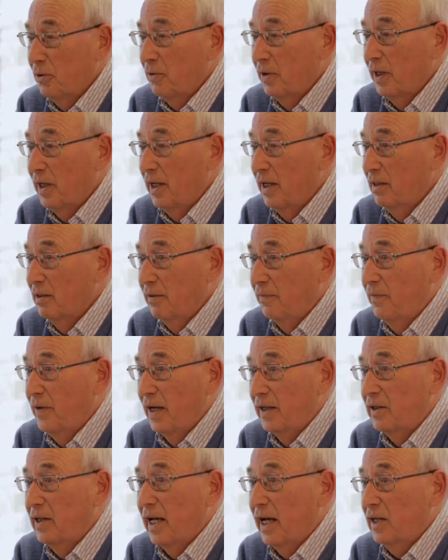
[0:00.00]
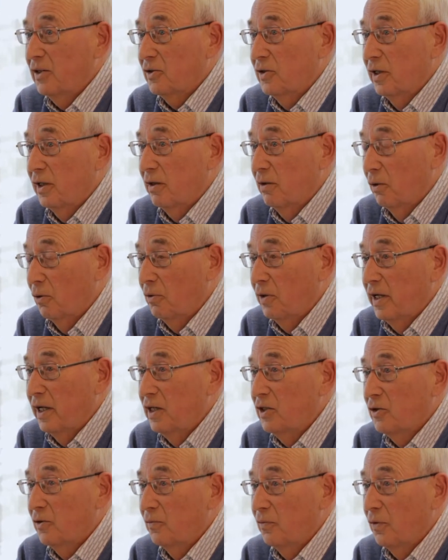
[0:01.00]
area is a fantastic
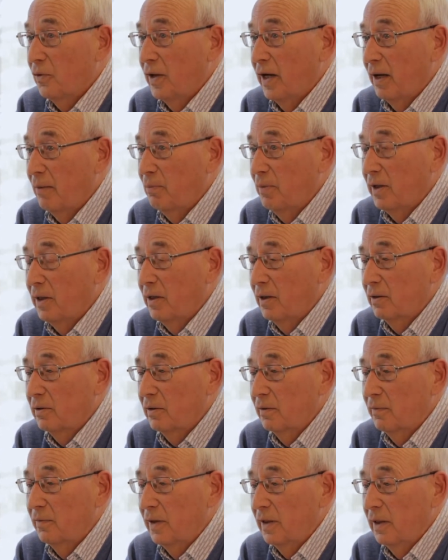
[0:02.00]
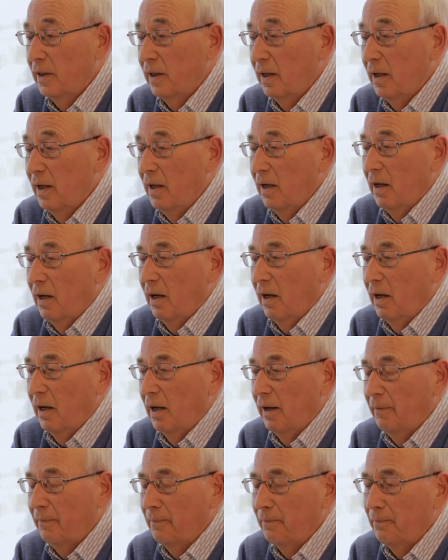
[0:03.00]
location for that because of the
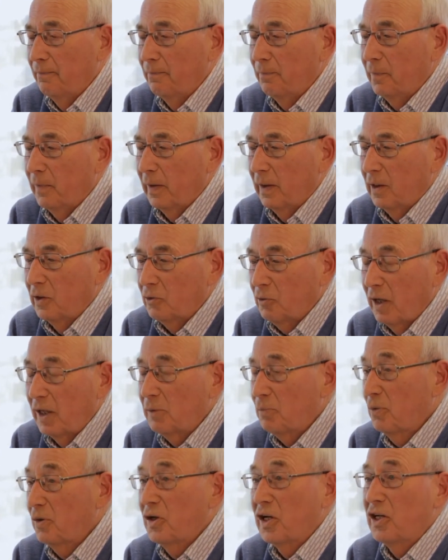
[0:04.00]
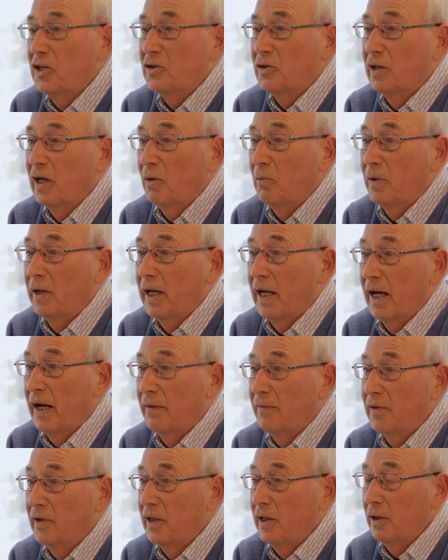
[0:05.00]
transportation that we
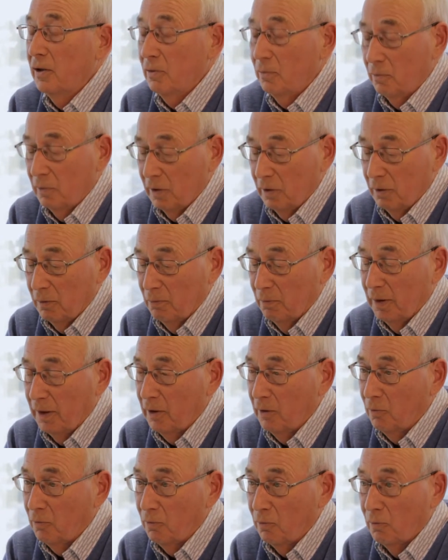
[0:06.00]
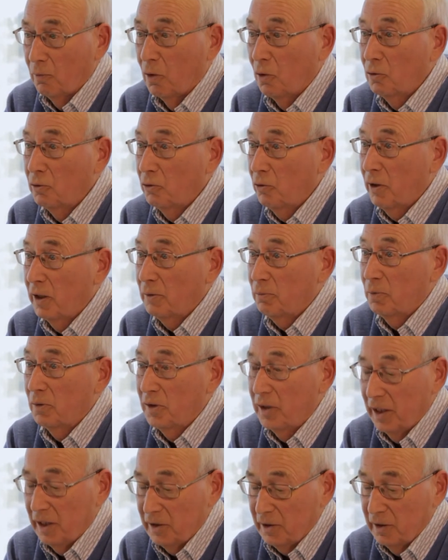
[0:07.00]
have in here, whether it be road
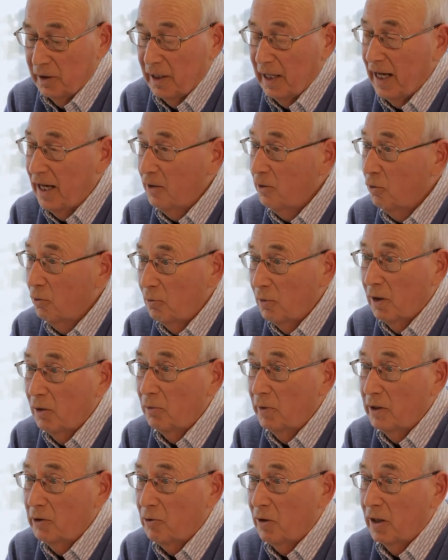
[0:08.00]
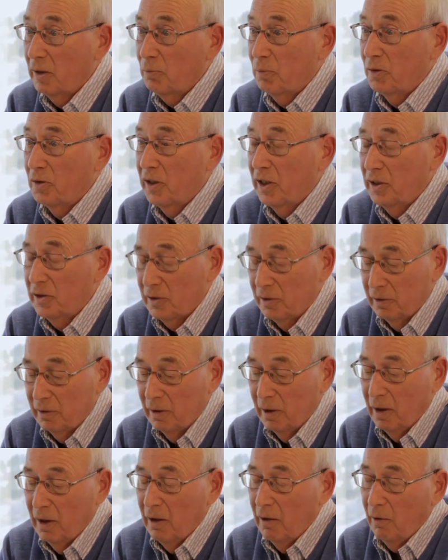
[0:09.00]
transportation and or railway transportation,
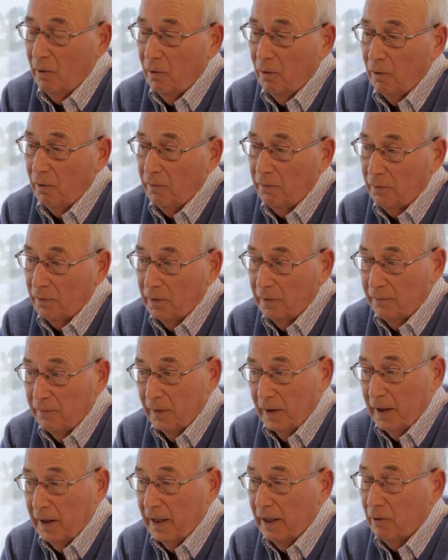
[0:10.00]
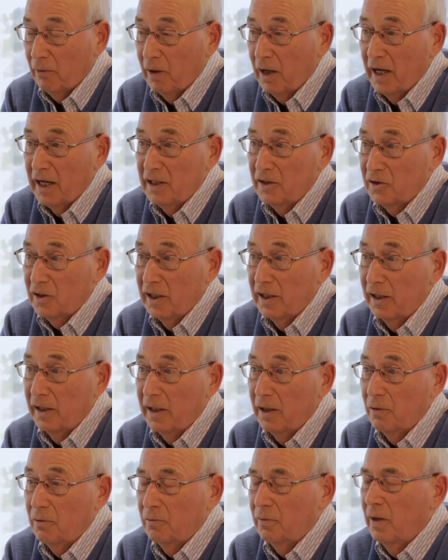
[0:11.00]
or for the airlines in and
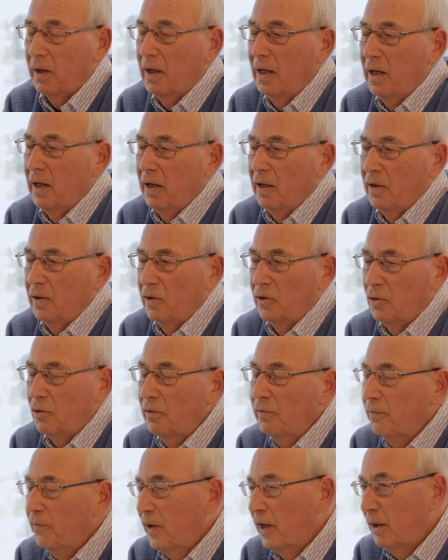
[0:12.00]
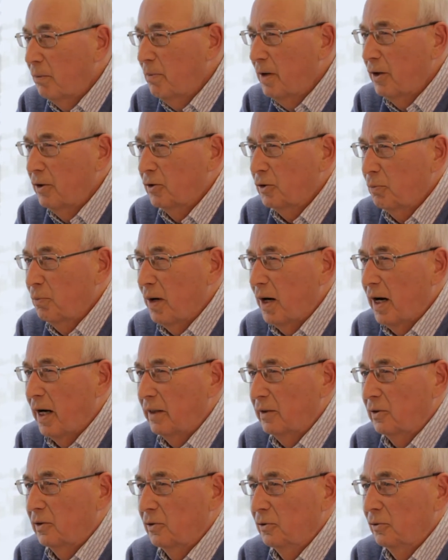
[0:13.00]
out, you couldn't find a better
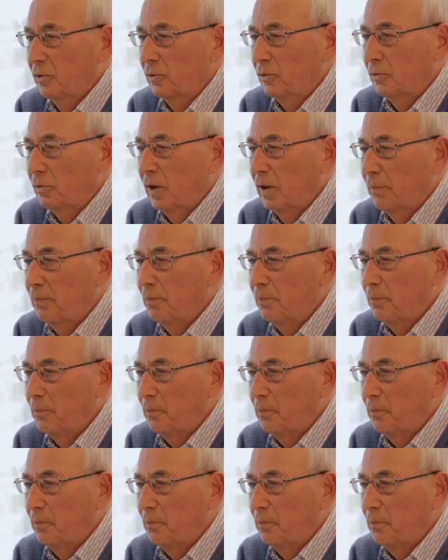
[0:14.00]
spot to